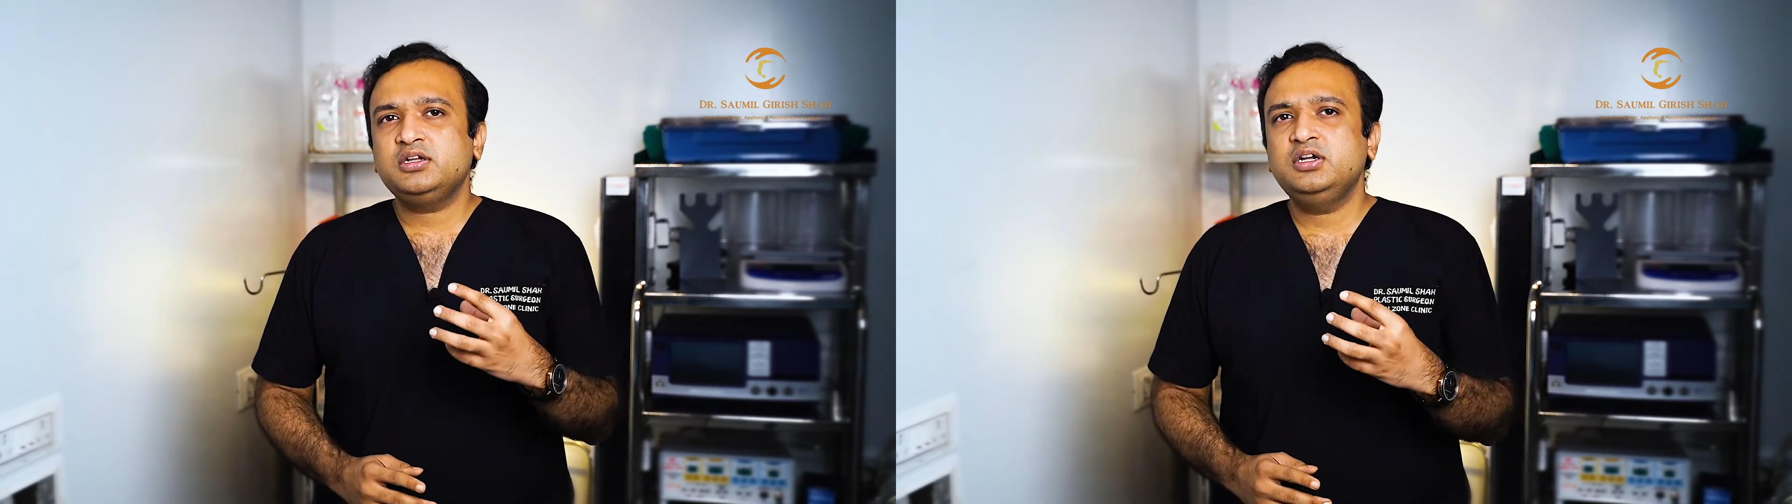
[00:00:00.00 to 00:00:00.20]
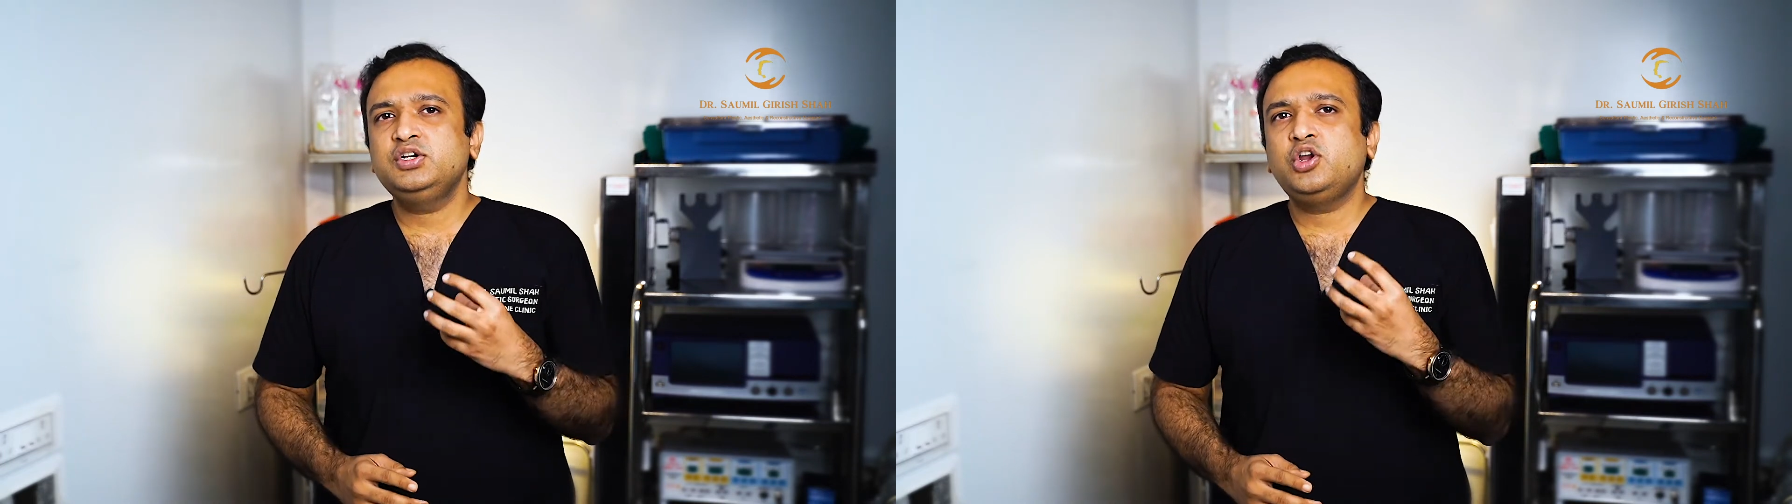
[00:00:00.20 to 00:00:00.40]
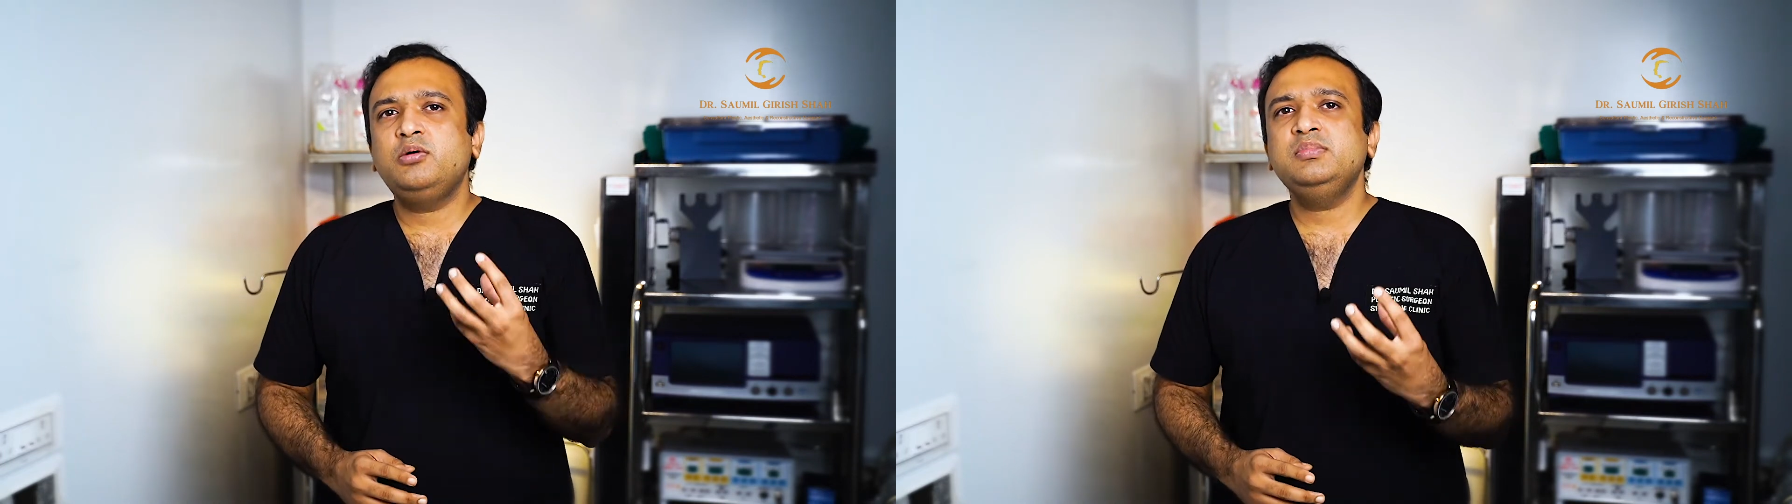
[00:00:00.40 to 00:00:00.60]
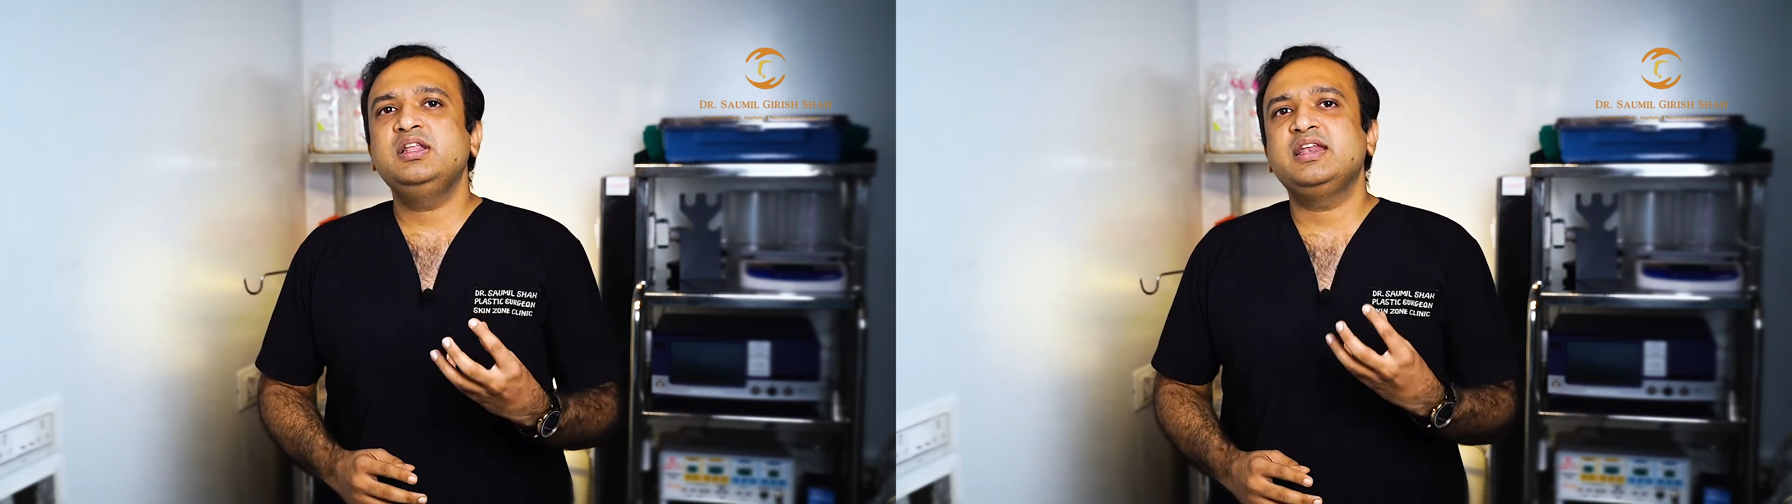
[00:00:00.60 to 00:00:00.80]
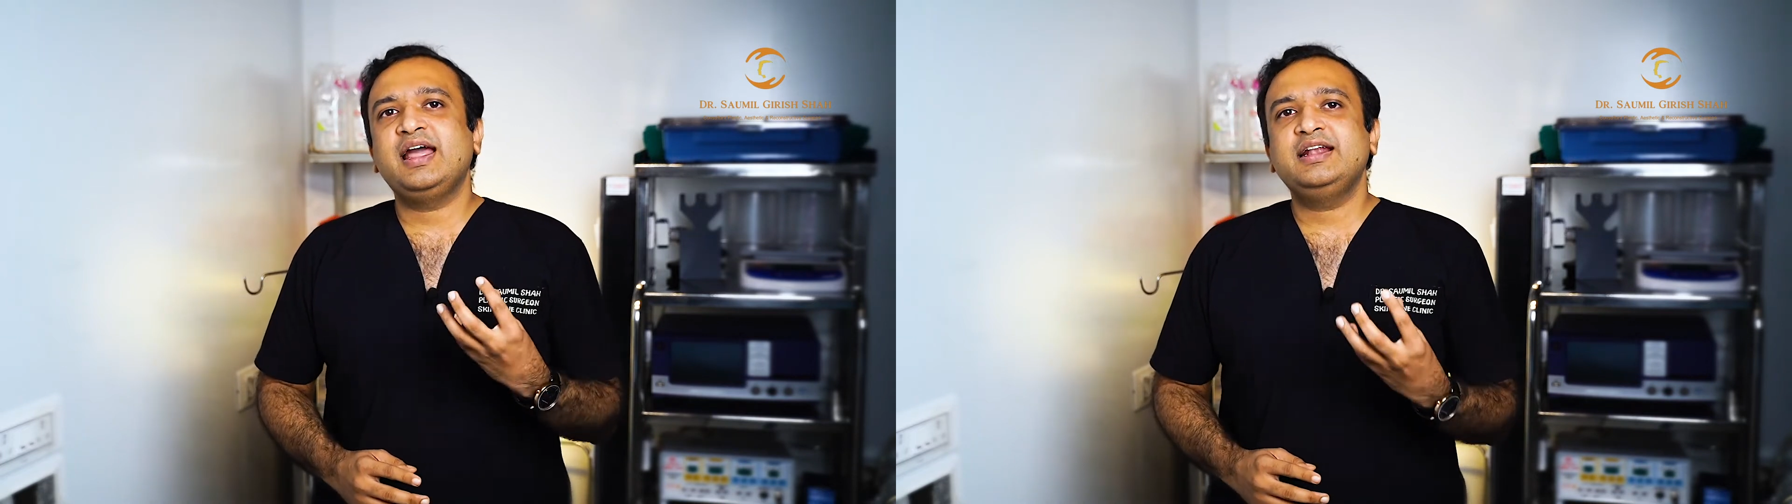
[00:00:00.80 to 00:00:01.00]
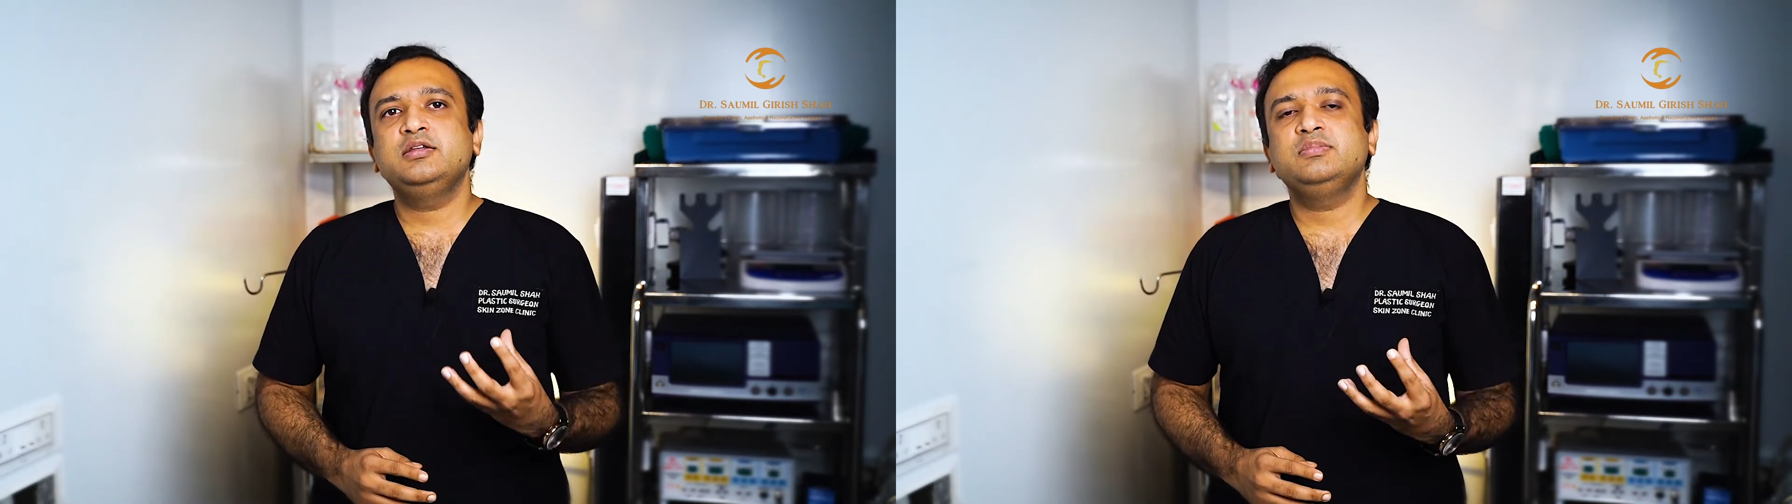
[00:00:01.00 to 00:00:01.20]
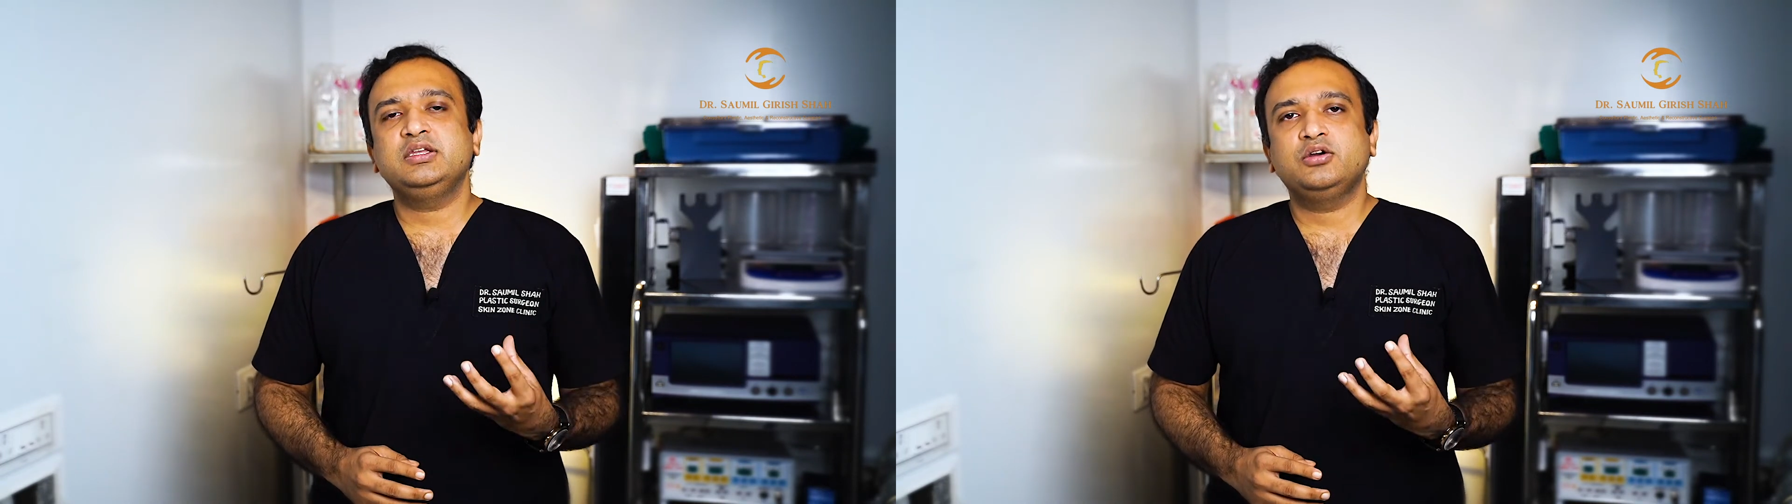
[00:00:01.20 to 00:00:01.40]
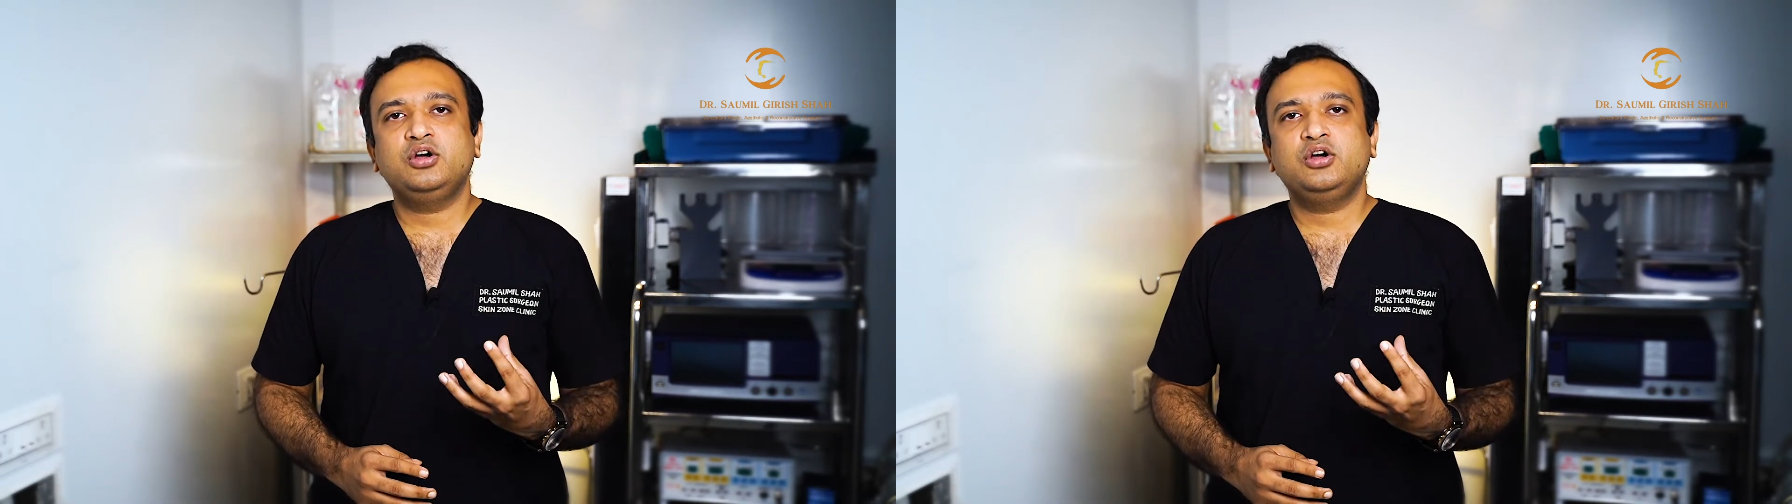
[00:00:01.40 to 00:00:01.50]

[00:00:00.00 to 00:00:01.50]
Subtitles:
a normal anatomy